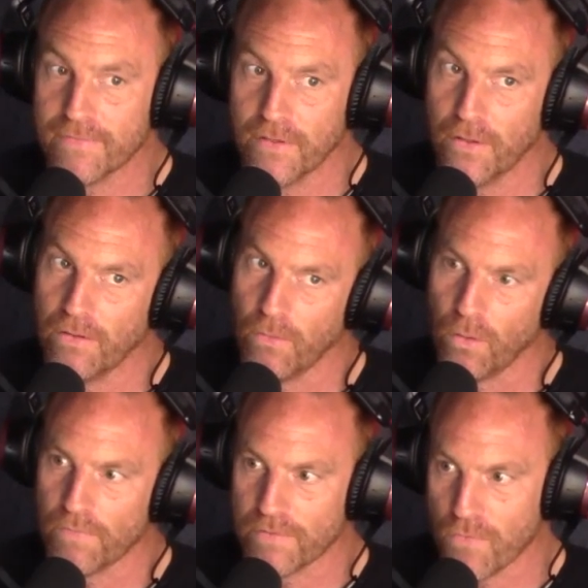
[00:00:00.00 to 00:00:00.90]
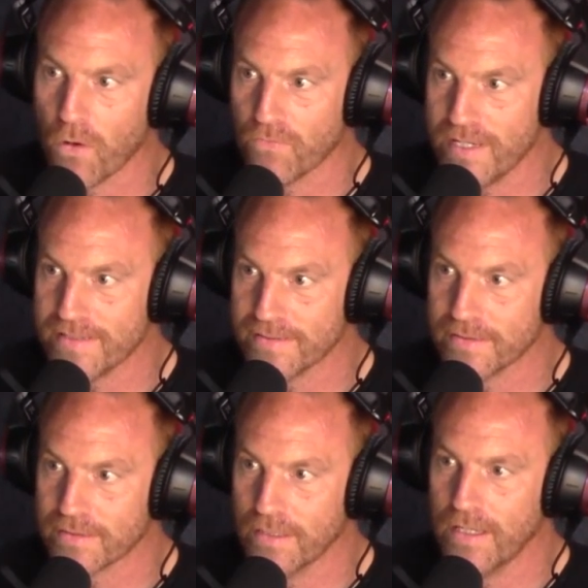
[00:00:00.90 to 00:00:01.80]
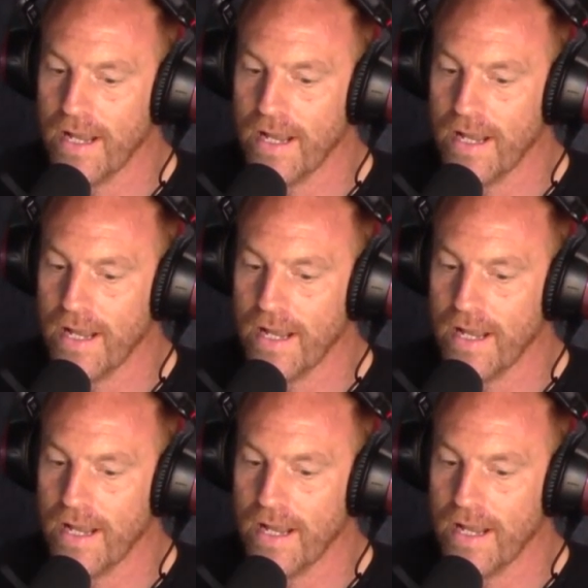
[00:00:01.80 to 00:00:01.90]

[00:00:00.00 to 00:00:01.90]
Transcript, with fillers: for all of the wrong reasons. Yeah.